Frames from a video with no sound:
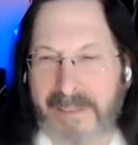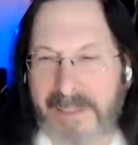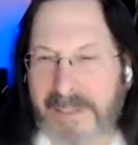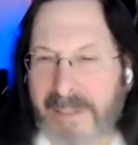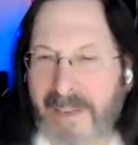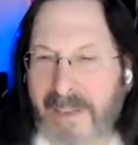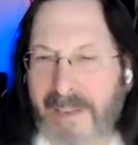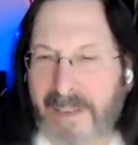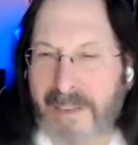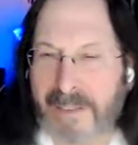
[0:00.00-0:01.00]
this
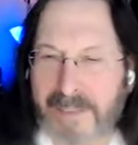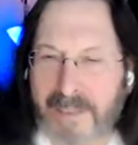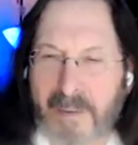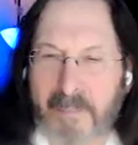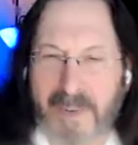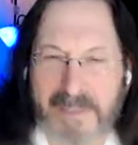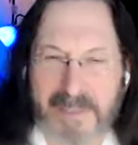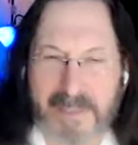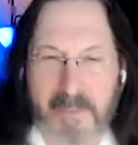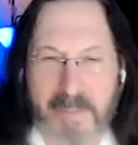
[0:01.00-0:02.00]
is an
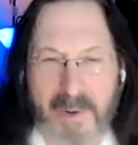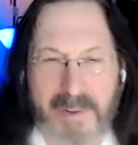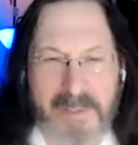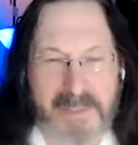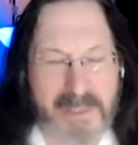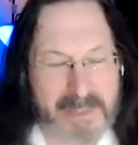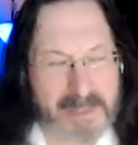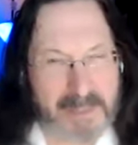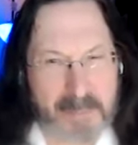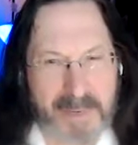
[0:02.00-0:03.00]
unpleasant experience. This
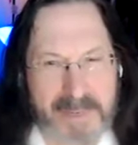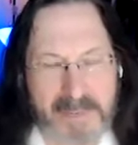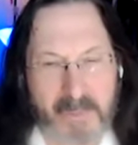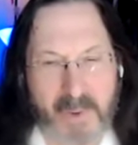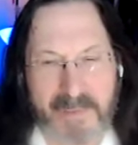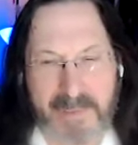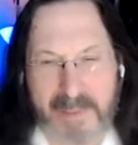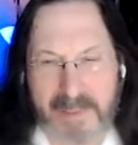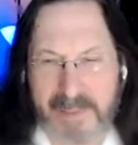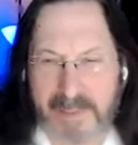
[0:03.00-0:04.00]
is a pleasant one.
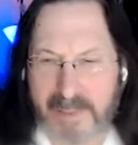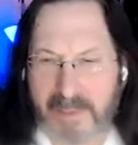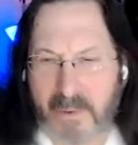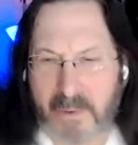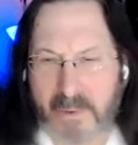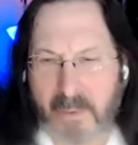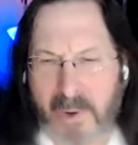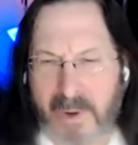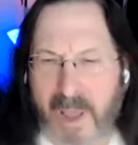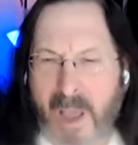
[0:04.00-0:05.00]
This is a neutral
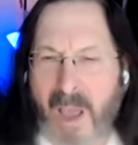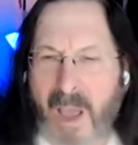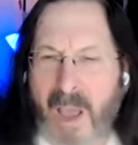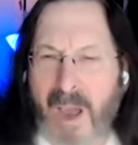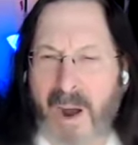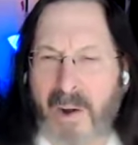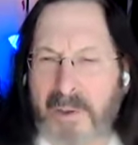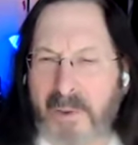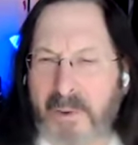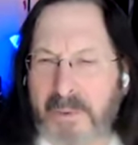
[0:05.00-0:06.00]
one. Our
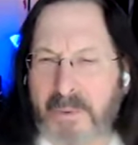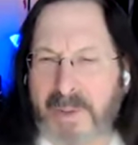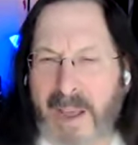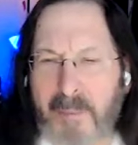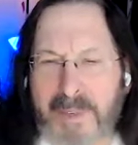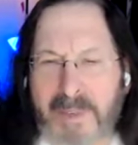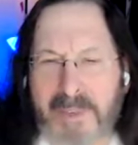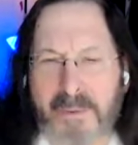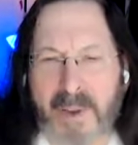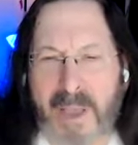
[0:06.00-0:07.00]
usual habit
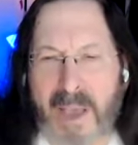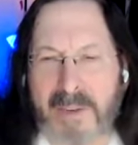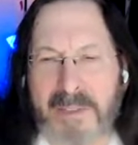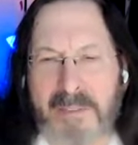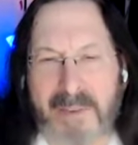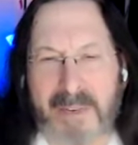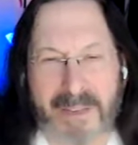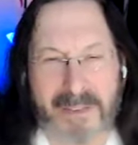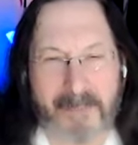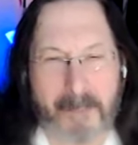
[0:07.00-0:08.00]
is
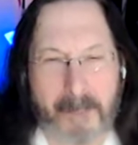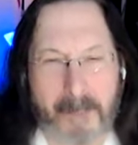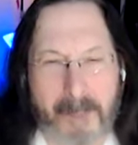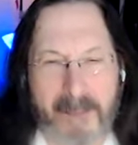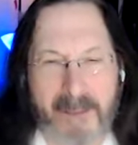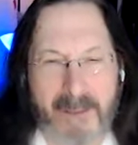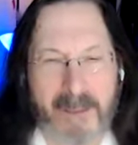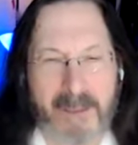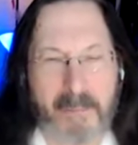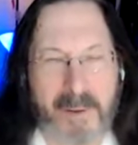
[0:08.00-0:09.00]
reactivity.
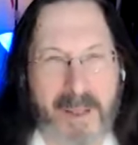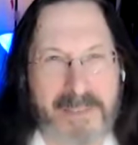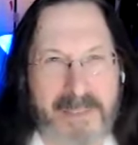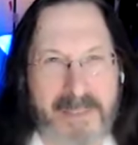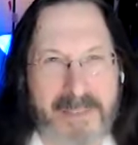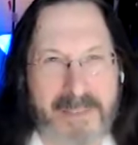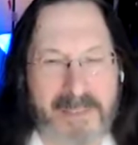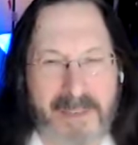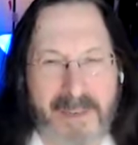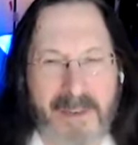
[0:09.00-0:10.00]
Pleasant.
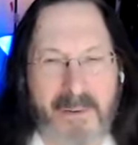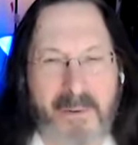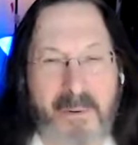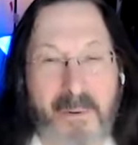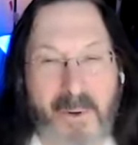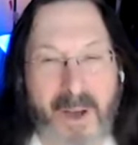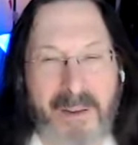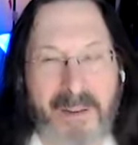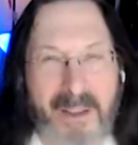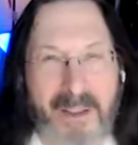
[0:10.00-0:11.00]
Ooh,
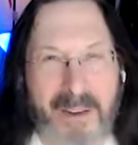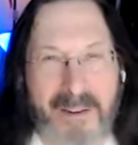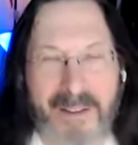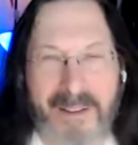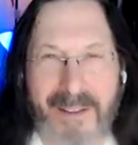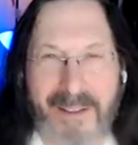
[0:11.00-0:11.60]
I like it.